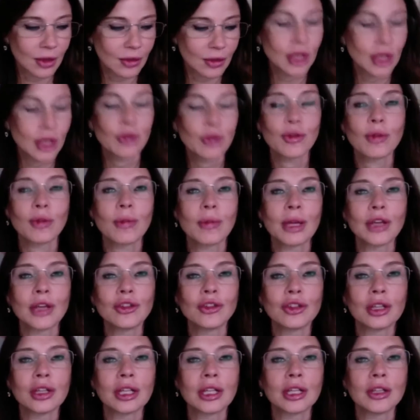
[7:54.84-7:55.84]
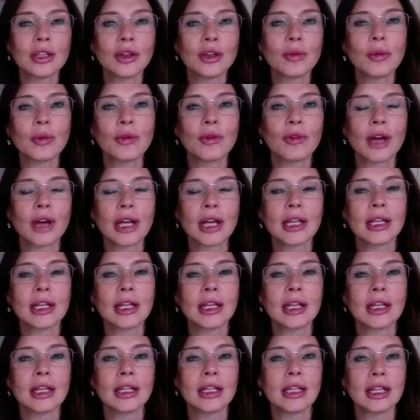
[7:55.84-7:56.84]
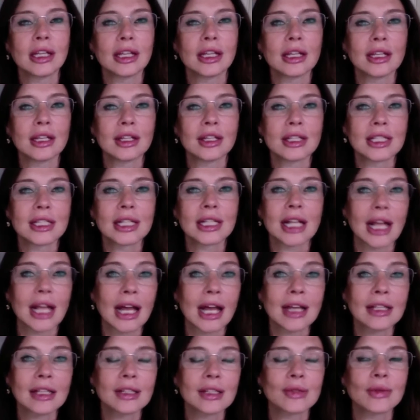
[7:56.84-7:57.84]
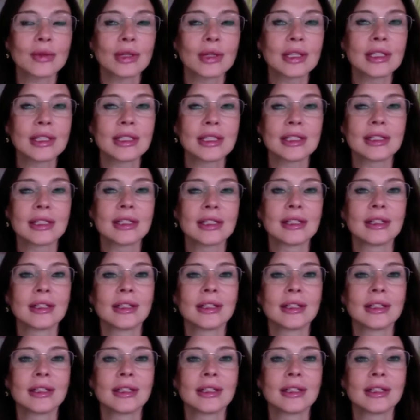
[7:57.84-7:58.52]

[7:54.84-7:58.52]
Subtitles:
The information you provided in this class was